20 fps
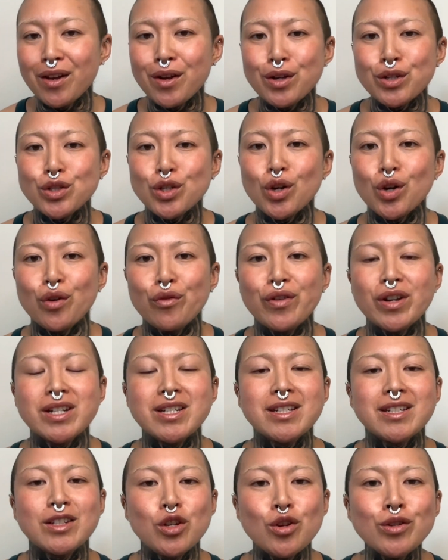So if we
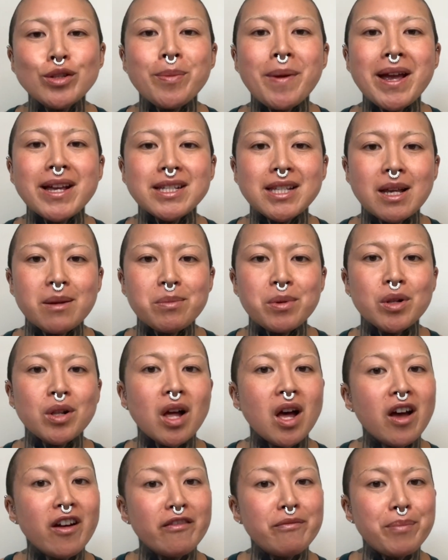use my example
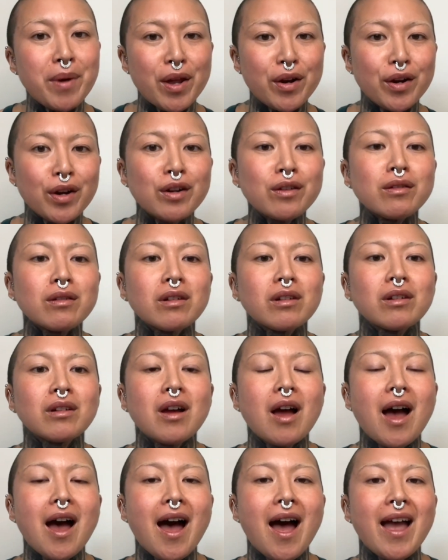of butter,
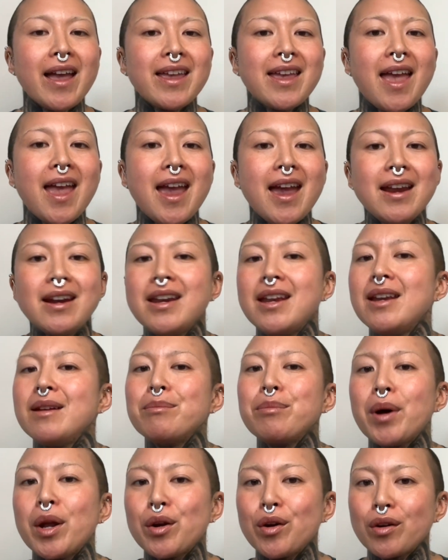I can't eat
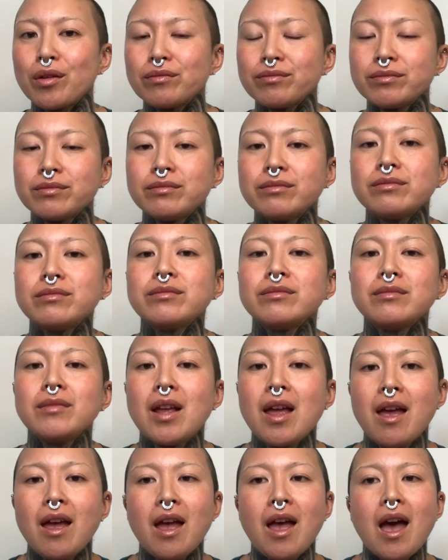butter.
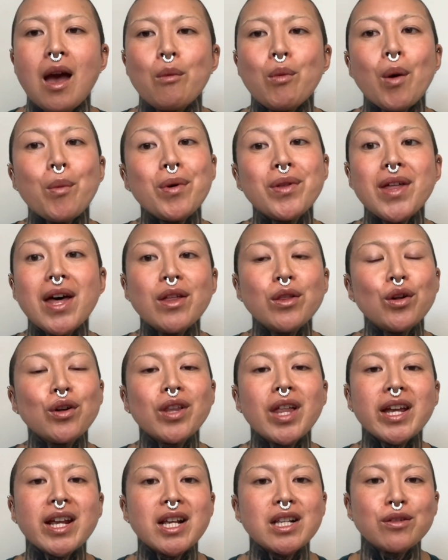What would that look
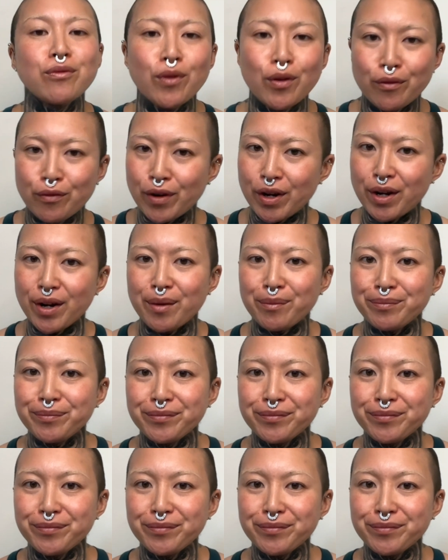like as food freedom?